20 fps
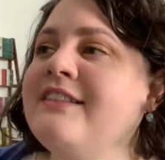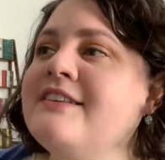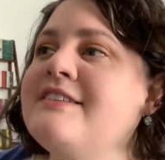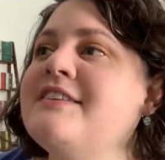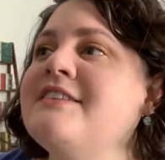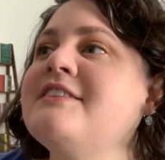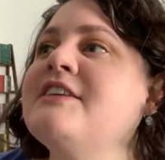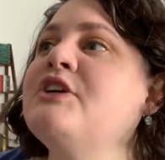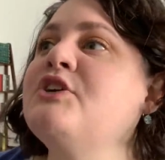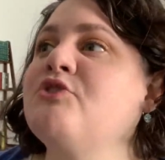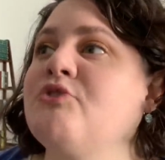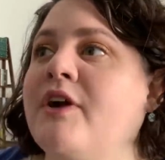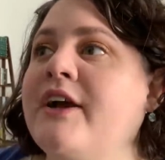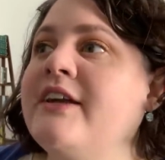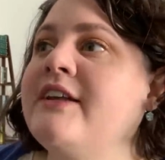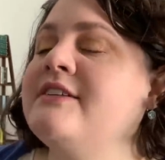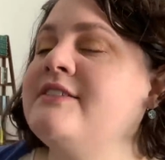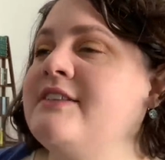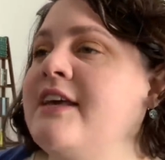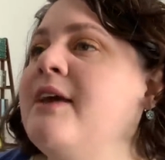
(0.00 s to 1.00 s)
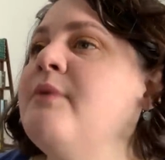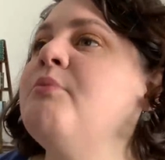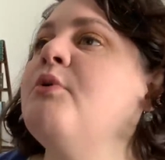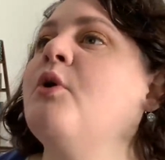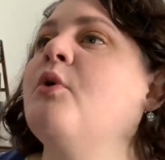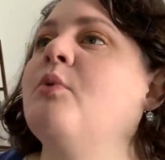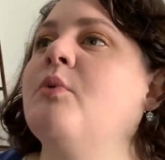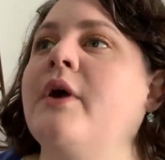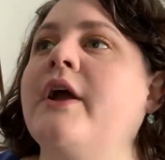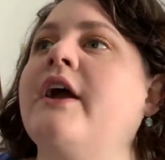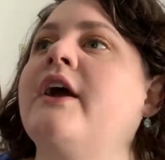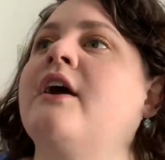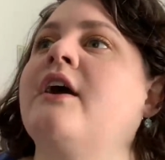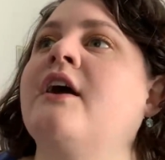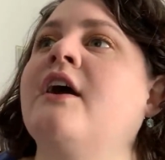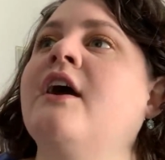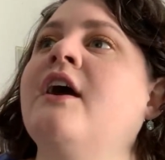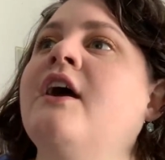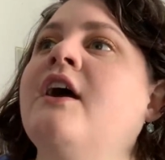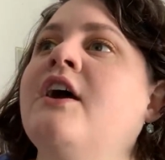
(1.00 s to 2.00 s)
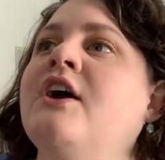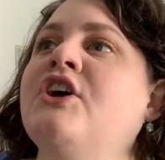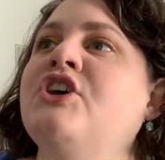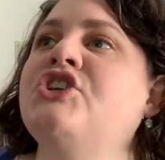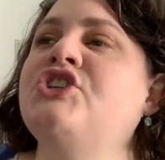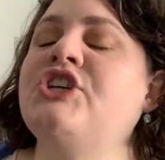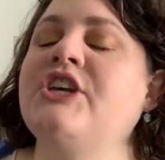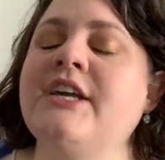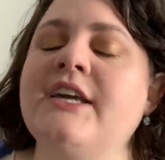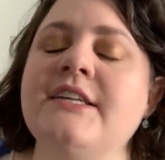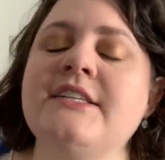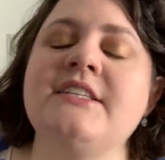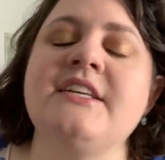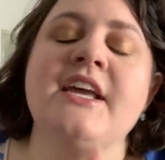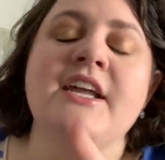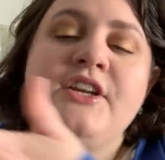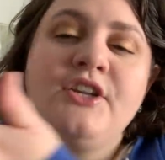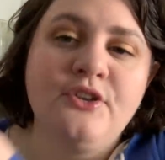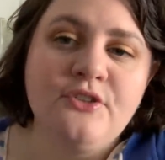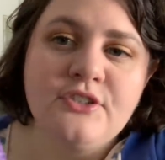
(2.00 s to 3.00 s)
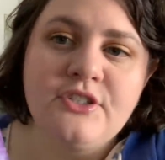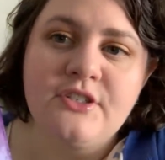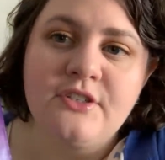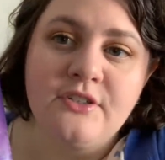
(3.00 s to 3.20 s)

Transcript: this is a great example where she continues,